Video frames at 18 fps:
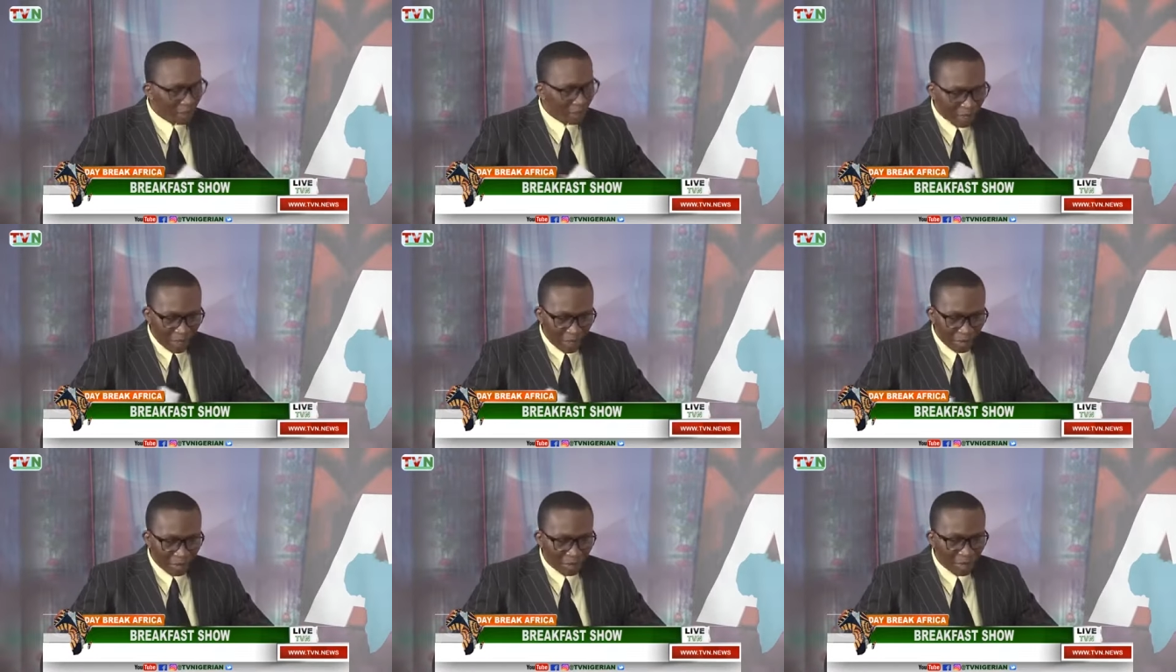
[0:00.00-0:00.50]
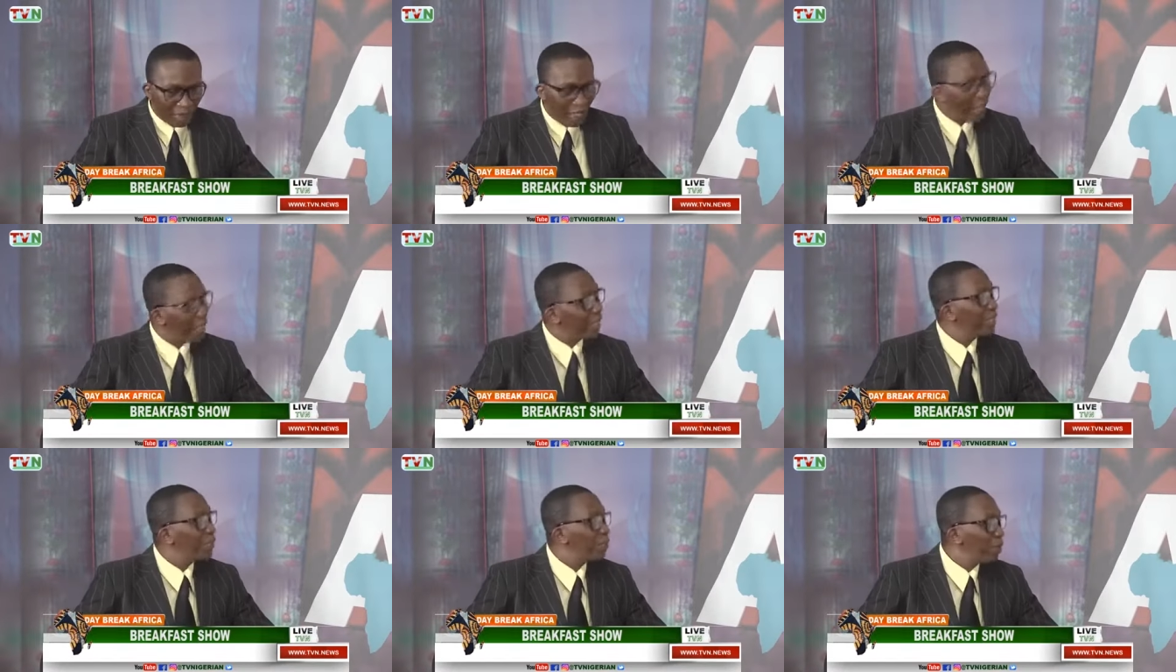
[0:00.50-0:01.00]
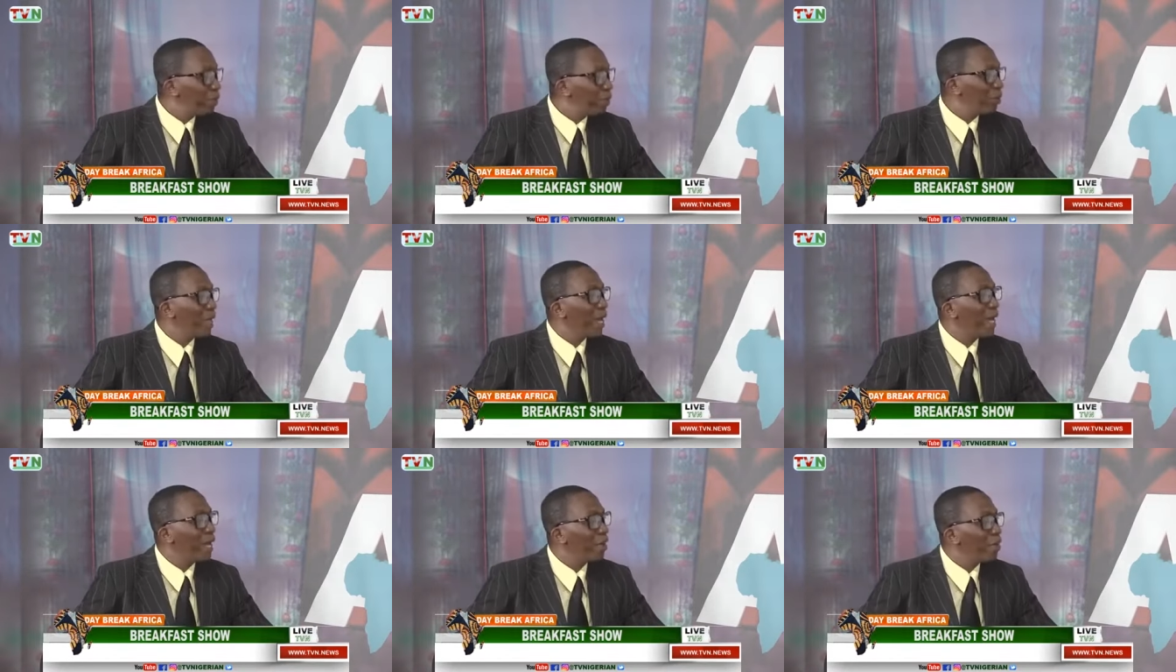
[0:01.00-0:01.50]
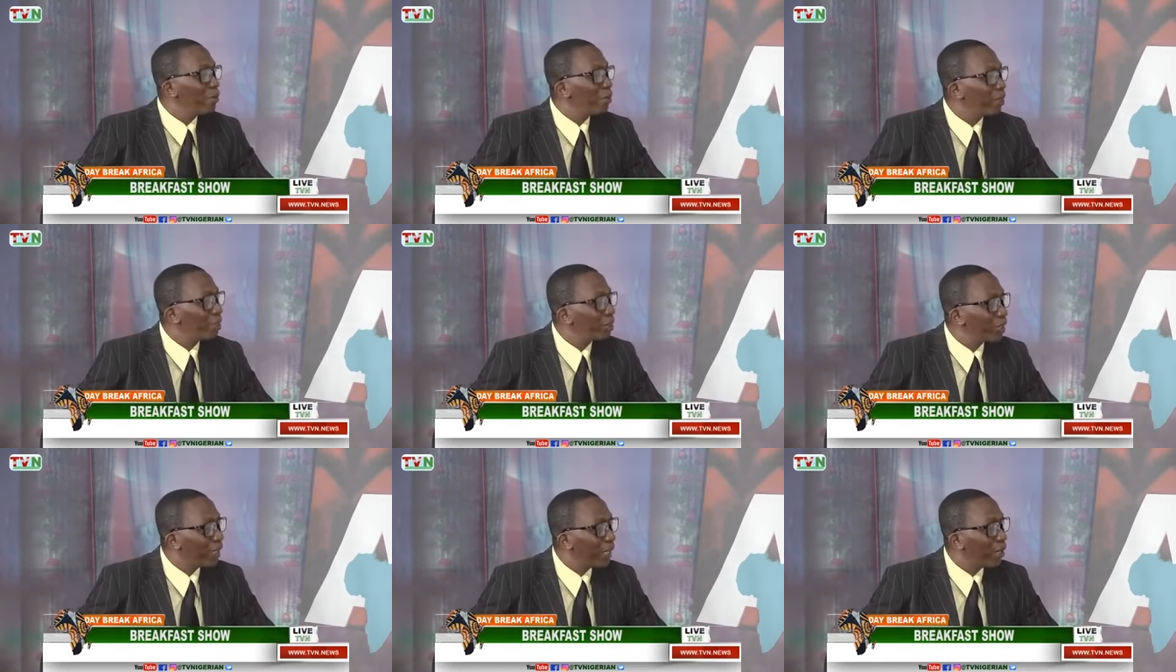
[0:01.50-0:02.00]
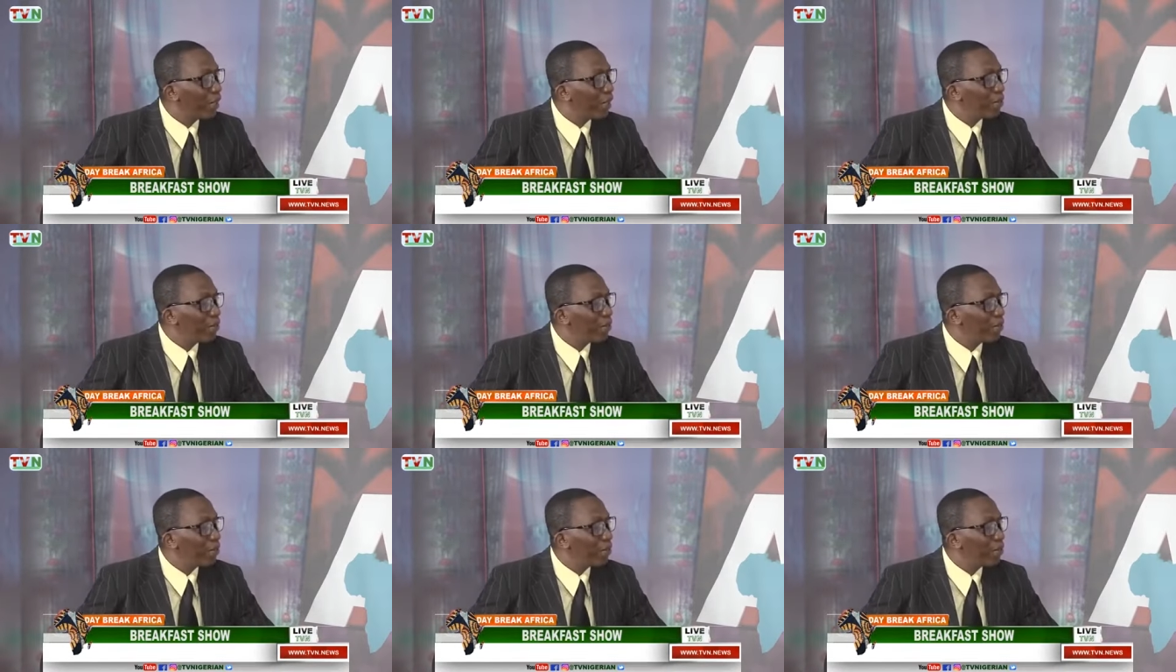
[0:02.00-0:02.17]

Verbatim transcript: um, asking people how much how